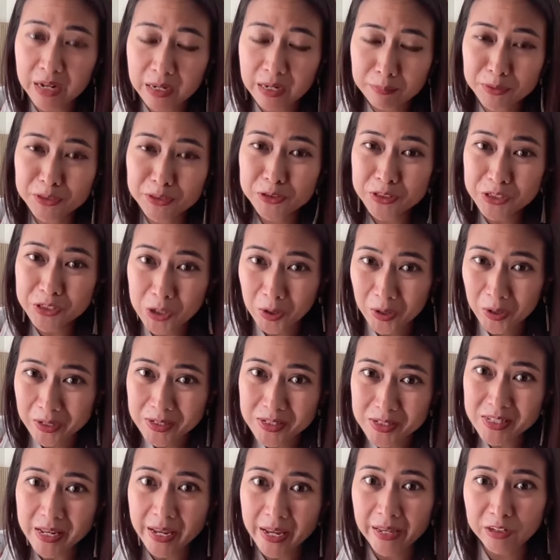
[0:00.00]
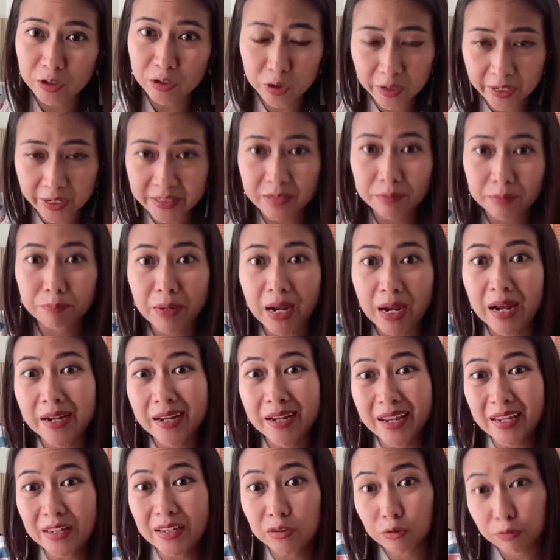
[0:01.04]
fiber to yarns, and create it
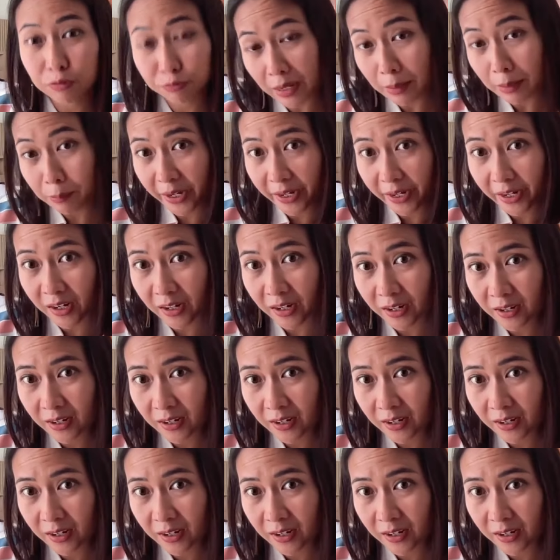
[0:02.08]
back into fabric